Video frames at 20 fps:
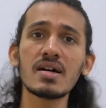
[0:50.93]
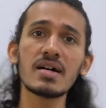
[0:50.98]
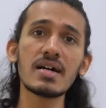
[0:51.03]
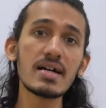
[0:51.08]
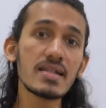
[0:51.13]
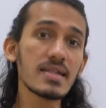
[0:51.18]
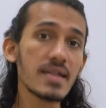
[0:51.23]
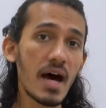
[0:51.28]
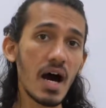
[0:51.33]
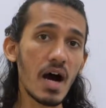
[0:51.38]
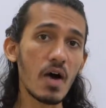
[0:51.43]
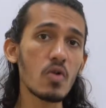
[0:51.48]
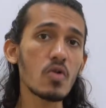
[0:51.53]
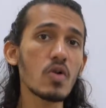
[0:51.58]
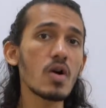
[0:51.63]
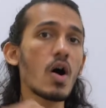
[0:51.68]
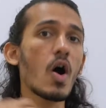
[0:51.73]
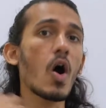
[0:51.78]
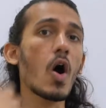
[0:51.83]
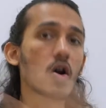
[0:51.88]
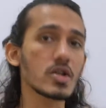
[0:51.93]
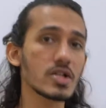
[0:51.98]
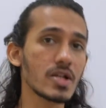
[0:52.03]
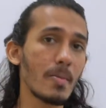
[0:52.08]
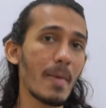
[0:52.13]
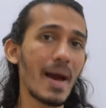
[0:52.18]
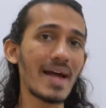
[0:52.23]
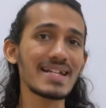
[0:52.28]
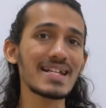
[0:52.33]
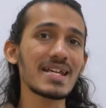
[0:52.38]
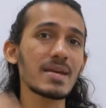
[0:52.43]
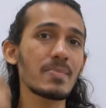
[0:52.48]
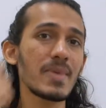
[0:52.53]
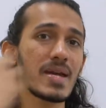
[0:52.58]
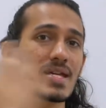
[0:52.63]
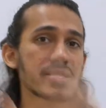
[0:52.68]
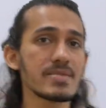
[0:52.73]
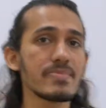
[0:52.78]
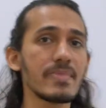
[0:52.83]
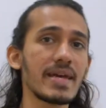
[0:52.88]
is how automatic
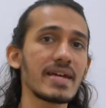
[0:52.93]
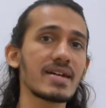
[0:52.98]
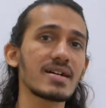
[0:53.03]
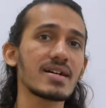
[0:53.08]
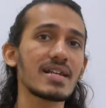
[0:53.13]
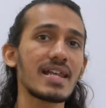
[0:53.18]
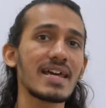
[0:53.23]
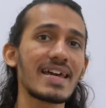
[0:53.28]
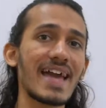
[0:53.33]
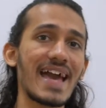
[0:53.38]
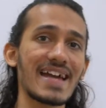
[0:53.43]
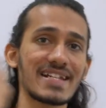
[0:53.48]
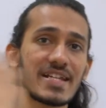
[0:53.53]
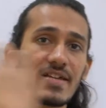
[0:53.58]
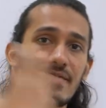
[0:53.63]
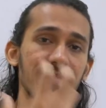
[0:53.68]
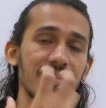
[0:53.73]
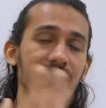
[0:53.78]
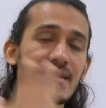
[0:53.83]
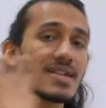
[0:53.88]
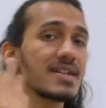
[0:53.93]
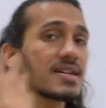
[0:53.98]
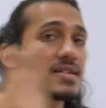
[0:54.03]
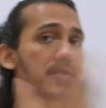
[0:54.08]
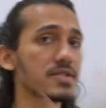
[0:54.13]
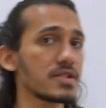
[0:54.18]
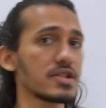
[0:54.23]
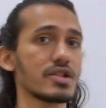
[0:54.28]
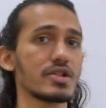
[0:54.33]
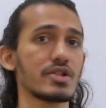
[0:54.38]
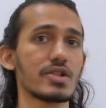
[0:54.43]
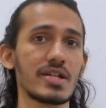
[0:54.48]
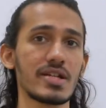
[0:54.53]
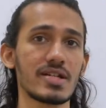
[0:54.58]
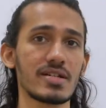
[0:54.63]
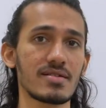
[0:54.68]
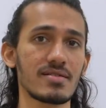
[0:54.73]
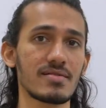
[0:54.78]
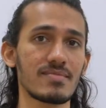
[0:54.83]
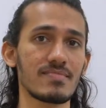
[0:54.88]
pacemaker like activity is
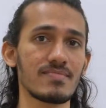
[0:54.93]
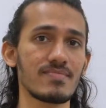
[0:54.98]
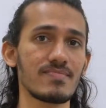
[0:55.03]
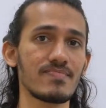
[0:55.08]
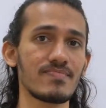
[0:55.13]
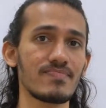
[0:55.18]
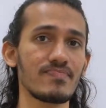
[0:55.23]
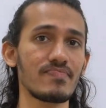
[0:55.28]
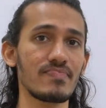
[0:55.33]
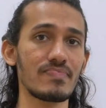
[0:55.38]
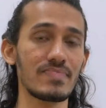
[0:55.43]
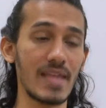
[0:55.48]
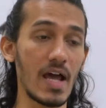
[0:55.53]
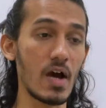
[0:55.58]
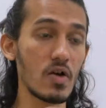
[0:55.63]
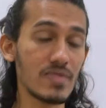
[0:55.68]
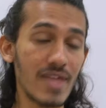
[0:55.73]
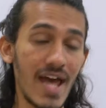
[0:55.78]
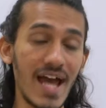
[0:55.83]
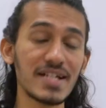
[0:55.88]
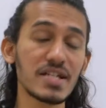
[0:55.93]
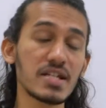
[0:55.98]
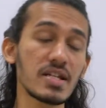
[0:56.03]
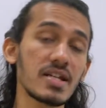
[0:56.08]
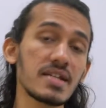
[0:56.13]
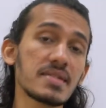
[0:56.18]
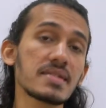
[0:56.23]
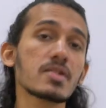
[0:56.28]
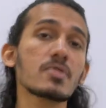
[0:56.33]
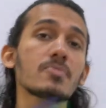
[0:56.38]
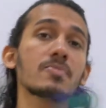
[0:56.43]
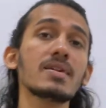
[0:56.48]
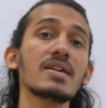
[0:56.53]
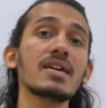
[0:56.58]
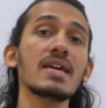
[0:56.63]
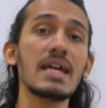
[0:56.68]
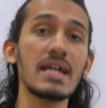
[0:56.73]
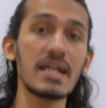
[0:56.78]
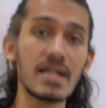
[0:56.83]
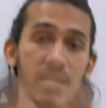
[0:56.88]
generated. Now that needs to be
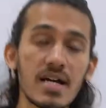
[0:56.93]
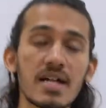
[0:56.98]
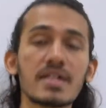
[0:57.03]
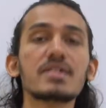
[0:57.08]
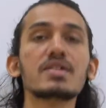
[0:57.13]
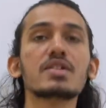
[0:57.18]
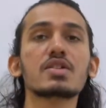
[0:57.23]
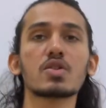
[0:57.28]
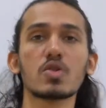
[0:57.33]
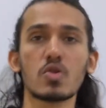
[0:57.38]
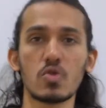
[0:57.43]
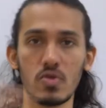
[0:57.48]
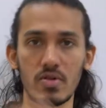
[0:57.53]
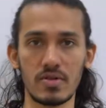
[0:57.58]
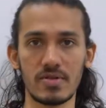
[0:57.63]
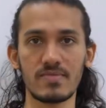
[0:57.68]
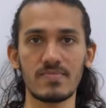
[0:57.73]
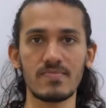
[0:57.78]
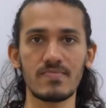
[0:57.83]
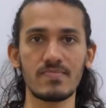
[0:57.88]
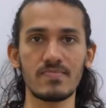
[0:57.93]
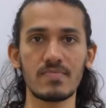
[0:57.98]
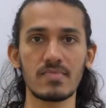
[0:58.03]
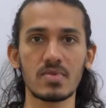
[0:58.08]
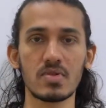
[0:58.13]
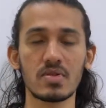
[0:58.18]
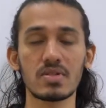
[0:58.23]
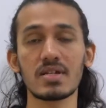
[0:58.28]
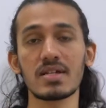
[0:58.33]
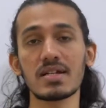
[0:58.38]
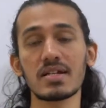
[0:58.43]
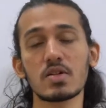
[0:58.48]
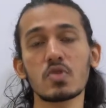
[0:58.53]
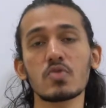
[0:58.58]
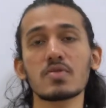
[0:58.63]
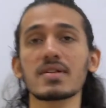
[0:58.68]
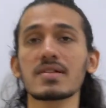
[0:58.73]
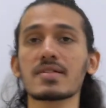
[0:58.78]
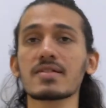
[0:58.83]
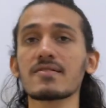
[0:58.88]
controlled. So there are two
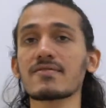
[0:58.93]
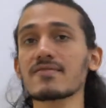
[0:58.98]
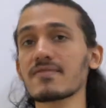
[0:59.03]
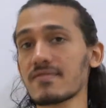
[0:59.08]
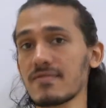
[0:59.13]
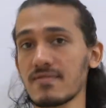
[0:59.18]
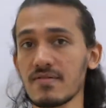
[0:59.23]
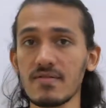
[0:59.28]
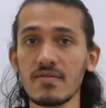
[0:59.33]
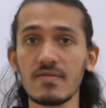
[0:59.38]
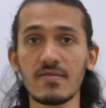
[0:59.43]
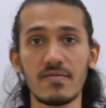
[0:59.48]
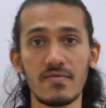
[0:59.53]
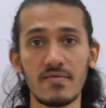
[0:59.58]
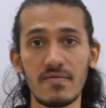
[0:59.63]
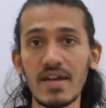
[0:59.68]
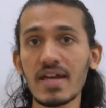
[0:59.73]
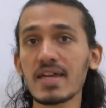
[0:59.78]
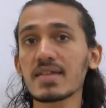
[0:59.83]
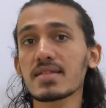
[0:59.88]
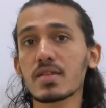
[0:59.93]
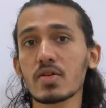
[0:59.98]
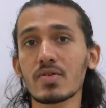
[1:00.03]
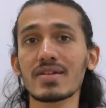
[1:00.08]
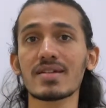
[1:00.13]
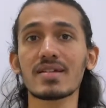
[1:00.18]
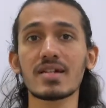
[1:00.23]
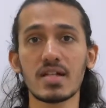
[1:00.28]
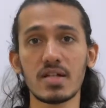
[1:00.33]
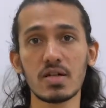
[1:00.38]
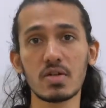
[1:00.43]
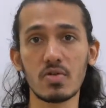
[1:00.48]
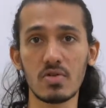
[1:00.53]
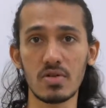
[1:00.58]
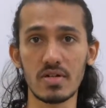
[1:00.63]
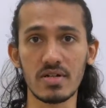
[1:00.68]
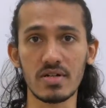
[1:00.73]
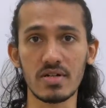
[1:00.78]
sets of ways you can control it.